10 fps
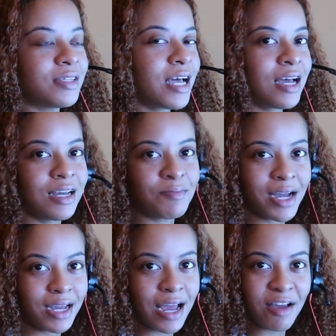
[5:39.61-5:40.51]
I
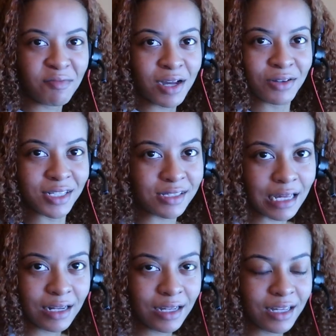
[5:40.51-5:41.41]
have my own
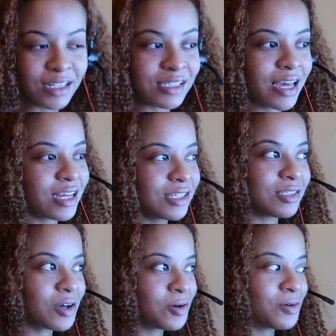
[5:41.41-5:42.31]
aesthetic is like
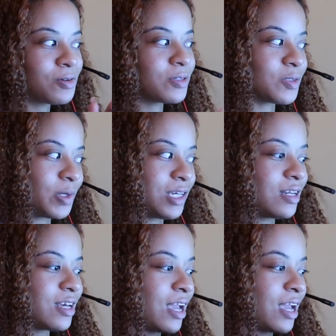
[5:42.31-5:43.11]
so sweet.